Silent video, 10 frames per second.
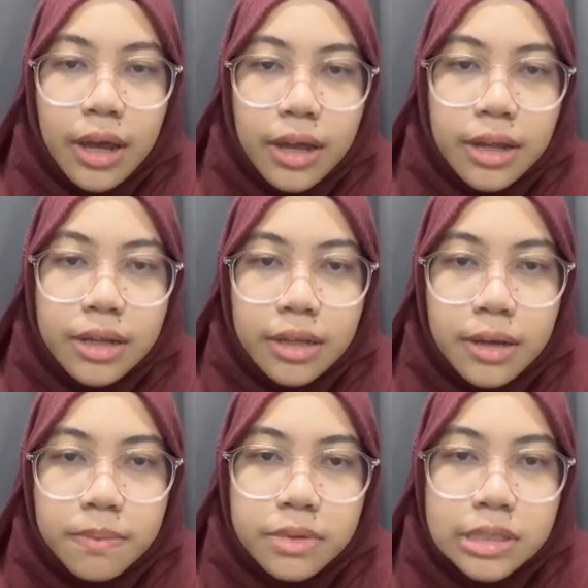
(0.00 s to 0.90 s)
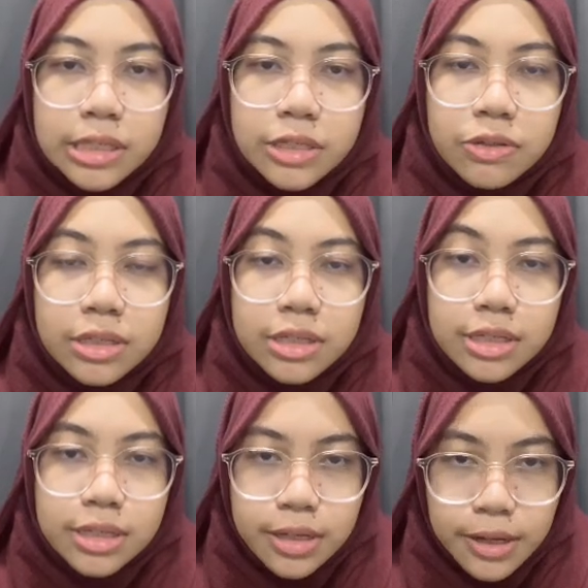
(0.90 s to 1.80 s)
at any time just using the
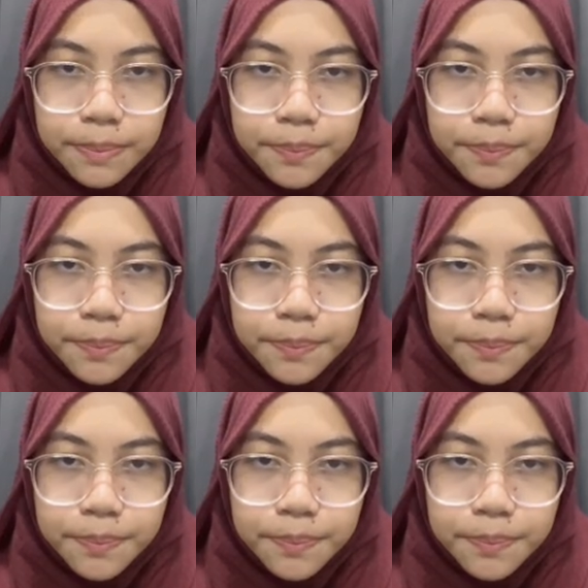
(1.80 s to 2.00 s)
internet.